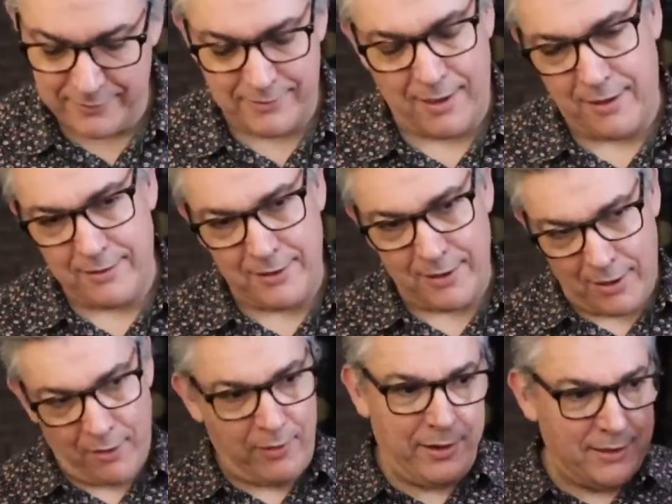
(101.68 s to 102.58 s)
that, you
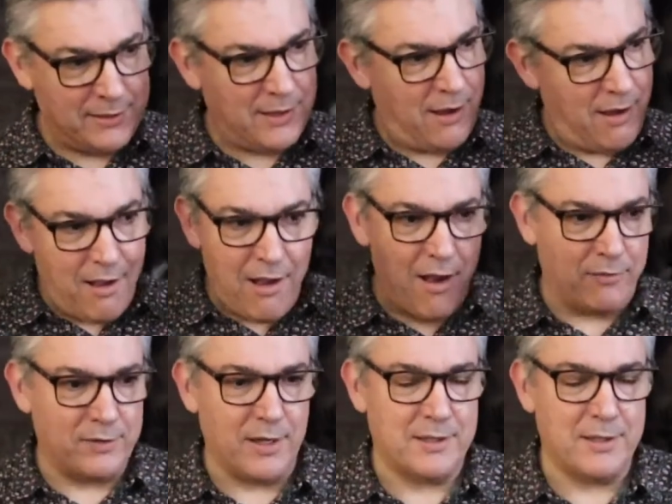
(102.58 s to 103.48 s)
know, it's a
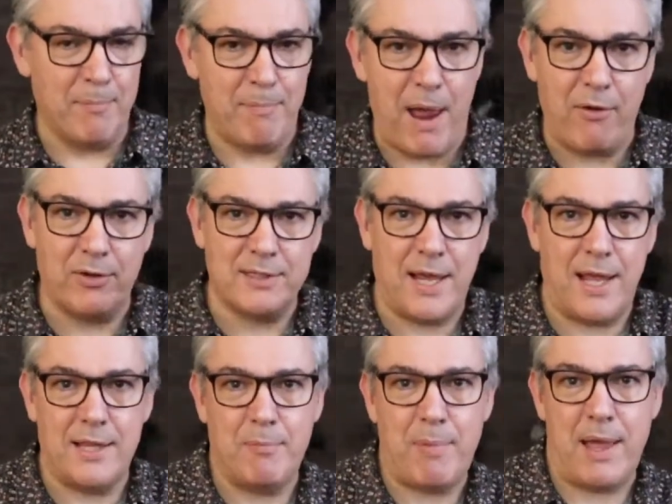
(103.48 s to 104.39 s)
half dozen barrels
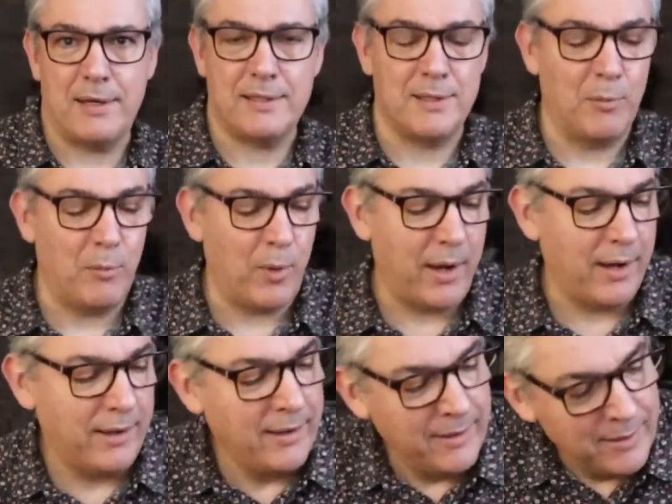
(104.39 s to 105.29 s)
out the back somewhere.